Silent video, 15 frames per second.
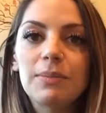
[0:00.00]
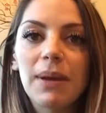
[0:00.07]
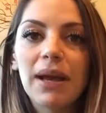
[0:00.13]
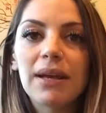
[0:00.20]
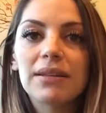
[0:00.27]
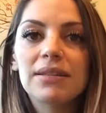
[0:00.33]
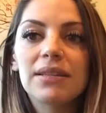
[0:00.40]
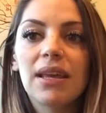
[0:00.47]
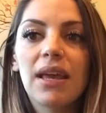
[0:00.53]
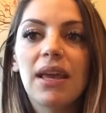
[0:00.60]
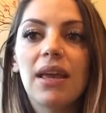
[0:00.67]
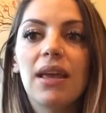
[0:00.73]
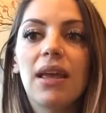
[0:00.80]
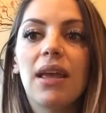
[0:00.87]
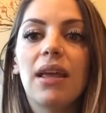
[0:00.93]

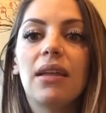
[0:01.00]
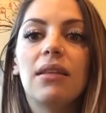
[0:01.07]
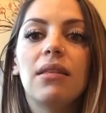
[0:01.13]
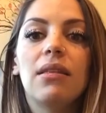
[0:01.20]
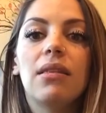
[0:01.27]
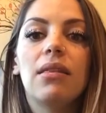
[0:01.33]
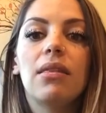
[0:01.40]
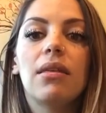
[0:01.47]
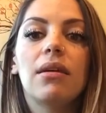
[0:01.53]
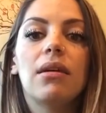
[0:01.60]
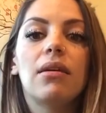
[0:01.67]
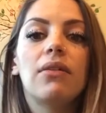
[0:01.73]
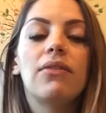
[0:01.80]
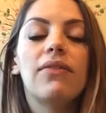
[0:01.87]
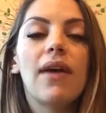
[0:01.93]
basket and
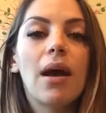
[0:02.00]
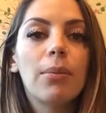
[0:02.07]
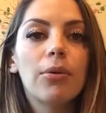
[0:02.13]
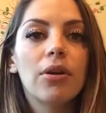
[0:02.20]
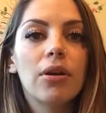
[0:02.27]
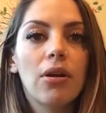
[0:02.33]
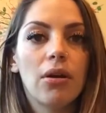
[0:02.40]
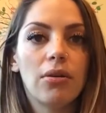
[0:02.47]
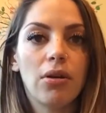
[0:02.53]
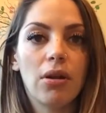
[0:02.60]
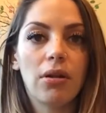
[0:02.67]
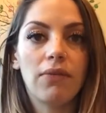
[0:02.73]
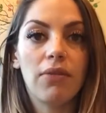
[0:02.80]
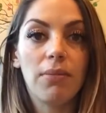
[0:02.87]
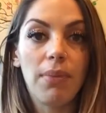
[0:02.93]
the fabric on
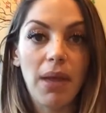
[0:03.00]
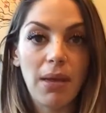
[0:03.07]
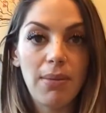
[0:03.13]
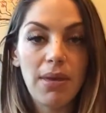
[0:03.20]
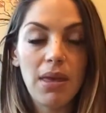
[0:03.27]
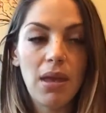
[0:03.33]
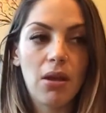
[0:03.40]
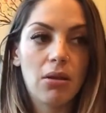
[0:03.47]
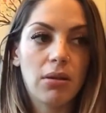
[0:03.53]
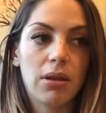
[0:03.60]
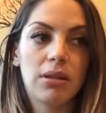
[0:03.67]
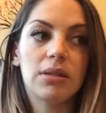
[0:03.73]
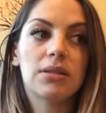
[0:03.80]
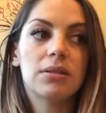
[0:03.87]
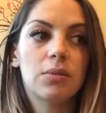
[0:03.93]
all of the baby gear,
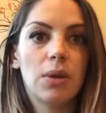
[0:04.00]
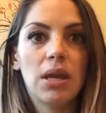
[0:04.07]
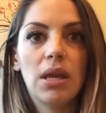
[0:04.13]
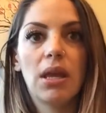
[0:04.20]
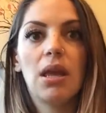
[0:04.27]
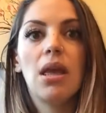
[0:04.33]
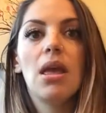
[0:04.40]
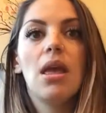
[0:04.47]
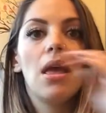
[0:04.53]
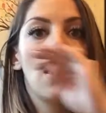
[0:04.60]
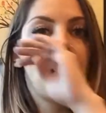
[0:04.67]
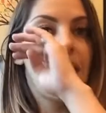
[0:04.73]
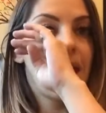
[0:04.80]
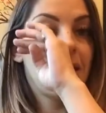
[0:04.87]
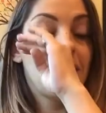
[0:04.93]
like the swing
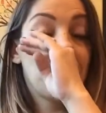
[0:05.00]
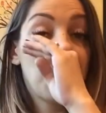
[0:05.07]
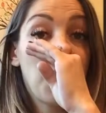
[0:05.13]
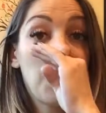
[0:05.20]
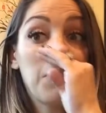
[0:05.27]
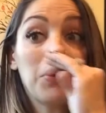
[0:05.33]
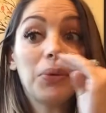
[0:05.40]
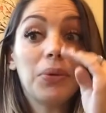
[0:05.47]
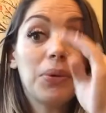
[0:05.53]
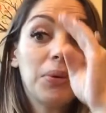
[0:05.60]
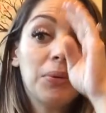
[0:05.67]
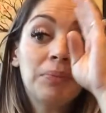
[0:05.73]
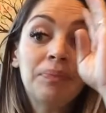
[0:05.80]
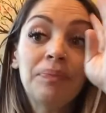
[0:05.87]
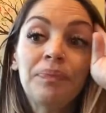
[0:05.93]
and the
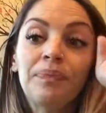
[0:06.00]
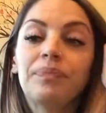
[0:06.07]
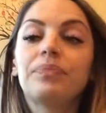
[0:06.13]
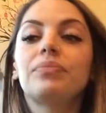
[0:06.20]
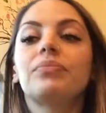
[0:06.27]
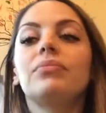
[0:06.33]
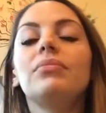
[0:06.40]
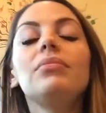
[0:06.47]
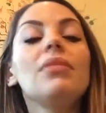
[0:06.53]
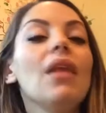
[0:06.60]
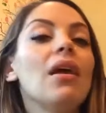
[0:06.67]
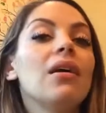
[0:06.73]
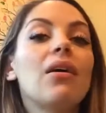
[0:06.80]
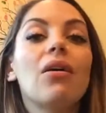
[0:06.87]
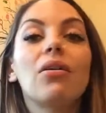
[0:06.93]
Mamaroo.
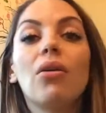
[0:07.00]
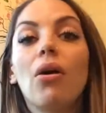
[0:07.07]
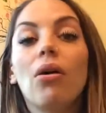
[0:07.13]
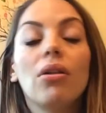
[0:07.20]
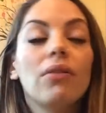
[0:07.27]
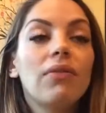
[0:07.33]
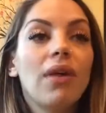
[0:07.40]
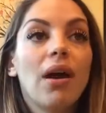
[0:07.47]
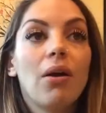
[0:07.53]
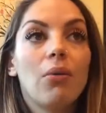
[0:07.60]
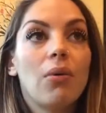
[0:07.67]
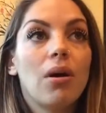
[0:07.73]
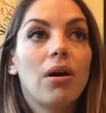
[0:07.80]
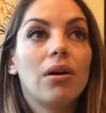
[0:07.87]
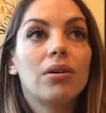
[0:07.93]
I got all of that
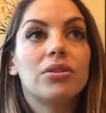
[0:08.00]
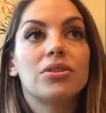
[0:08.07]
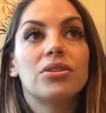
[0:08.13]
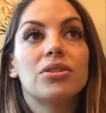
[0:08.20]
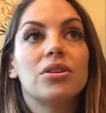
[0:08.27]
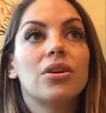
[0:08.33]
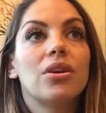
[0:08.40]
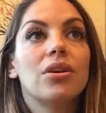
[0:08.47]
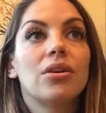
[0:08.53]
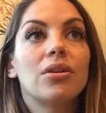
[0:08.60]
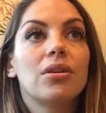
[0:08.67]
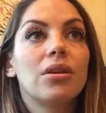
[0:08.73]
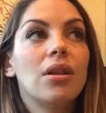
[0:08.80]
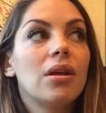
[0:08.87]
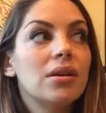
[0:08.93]
washed. Her
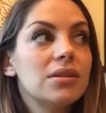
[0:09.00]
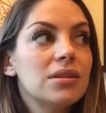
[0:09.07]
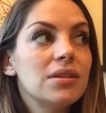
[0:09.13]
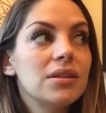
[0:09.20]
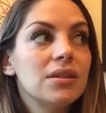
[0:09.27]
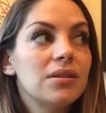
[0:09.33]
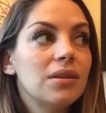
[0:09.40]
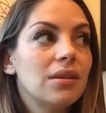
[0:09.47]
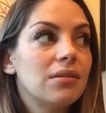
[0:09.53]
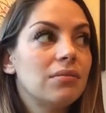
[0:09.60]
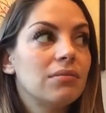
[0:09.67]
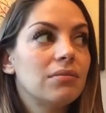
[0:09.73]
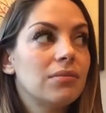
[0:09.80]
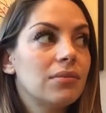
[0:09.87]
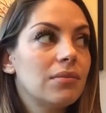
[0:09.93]
closet
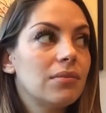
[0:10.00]
and